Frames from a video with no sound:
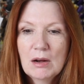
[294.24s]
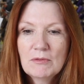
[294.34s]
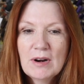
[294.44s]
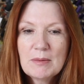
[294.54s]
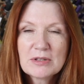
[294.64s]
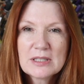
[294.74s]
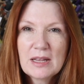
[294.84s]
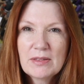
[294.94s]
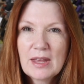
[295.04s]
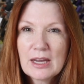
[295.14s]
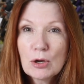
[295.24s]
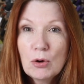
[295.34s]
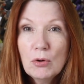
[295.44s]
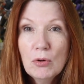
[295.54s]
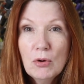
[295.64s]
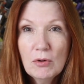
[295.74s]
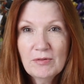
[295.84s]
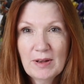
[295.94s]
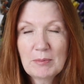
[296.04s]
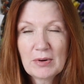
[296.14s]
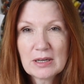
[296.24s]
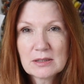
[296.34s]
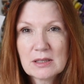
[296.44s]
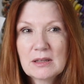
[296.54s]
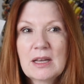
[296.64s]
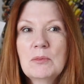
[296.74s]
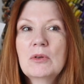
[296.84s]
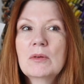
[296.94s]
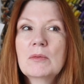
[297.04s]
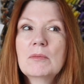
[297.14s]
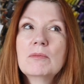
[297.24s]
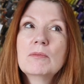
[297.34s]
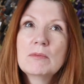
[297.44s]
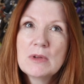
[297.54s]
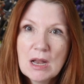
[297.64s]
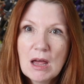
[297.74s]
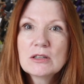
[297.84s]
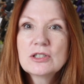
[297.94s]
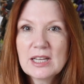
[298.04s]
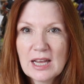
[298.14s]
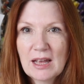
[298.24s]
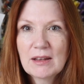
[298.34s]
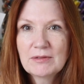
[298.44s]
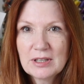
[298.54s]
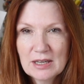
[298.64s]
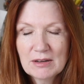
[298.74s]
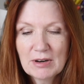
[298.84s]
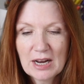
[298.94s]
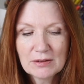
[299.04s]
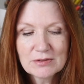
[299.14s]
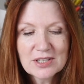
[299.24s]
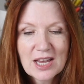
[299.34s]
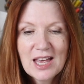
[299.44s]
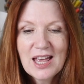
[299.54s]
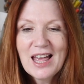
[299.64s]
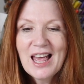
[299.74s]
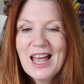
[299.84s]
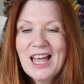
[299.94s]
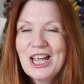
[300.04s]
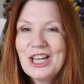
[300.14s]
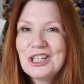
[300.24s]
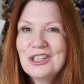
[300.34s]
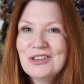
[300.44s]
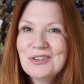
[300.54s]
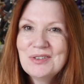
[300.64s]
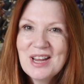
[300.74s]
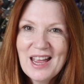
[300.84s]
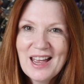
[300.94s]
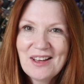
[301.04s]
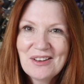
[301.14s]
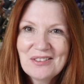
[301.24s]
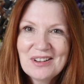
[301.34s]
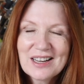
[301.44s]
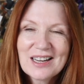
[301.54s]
represent their core fabrics that they will largely have year round, you now